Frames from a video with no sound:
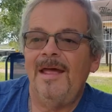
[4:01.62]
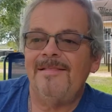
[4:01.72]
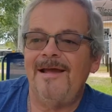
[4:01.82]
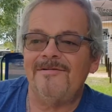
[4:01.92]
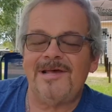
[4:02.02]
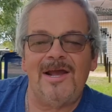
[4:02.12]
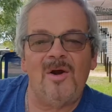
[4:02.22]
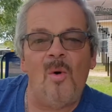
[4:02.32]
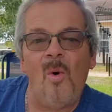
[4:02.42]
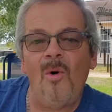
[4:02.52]
There's a
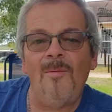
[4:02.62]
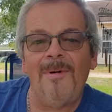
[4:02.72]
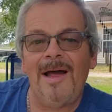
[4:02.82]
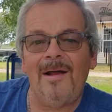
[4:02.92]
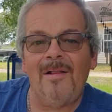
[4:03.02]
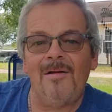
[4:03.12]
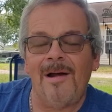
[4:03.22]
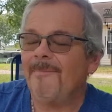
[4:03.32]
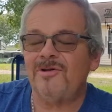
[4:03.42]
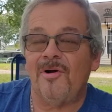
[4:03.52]

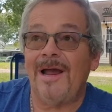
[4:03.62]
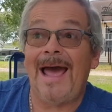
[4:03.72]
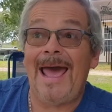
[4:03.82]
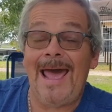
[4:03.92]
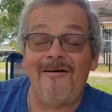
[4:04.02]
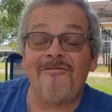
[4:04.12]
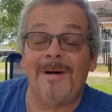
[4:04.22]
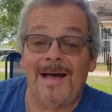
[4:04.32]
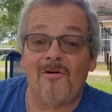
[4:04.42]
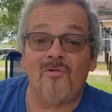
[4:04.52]
half
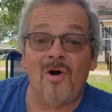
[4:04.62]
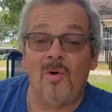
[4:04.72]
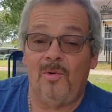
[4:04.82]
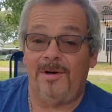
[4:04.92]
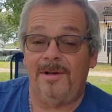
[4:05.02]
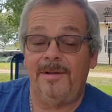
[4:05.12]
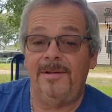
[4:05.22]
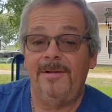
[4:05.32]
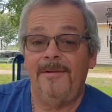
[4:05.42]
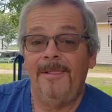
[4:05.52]
mile road
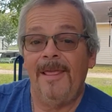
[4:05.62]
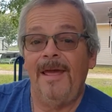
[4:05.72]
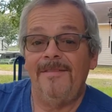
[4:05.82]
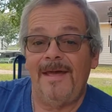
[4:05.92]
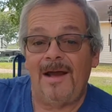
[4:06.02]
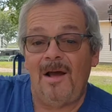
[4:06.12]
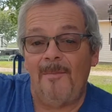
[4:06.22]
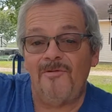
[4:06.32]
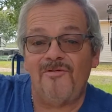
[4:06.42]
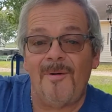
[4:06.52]
that
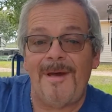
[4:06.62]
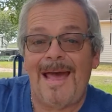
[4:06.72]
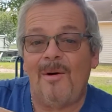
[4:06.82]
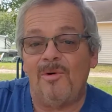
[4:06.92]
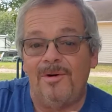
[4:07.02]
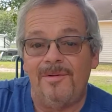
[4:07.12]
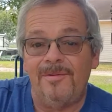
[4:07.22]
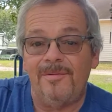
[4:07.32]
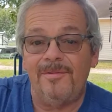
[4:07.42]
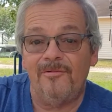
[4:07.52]
comes from Houghton
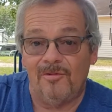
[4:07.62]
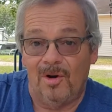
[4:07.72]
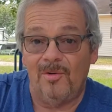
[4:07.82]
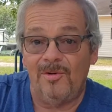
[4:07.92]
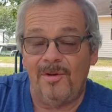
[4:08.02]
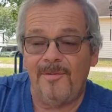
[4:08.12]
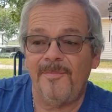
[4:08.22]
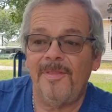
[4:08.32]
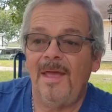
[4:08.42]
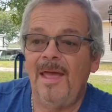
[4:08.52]
Road
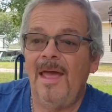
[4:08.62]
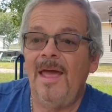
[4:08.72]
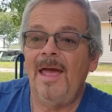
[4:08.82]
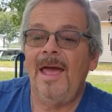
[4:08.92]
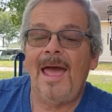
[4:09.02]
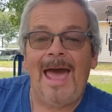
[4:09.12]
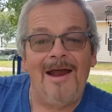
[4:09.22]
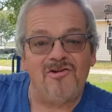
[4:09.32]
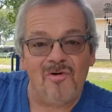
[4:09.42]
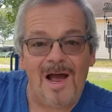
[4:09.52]

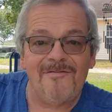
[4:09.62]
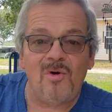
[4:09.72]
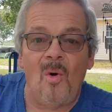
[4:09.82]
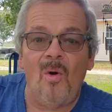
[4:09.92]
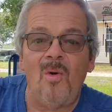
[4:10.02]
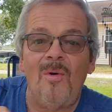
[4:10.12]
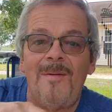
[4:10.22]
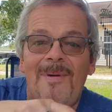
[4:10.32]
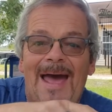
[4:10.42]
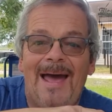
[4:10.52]
and drives all the
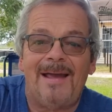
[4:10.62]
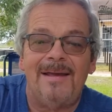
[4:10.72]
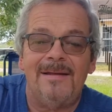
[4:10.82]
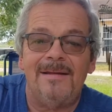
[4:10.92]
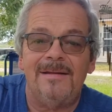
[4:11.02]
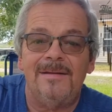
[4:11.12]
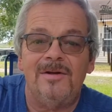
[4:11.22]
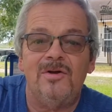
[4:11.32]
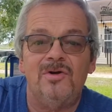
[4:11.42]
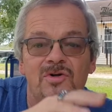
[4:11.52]
way back
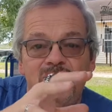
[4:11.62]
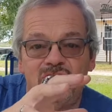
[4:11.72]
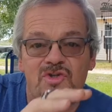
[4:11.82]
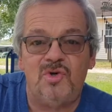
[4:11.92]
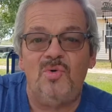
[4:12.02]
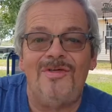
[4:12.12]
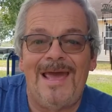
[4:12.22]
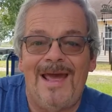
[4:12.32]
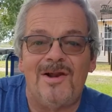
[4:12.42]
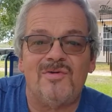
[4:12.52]
to
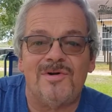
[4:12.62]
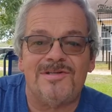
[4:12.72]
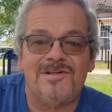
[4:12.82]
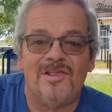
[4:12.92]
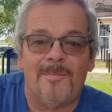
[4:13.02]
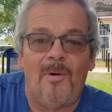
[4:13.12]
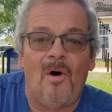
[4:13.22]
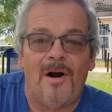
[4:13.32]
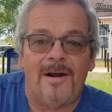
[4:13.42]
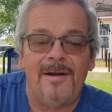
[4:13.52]
the entrance to the
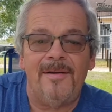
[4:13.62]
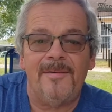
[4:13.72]
park.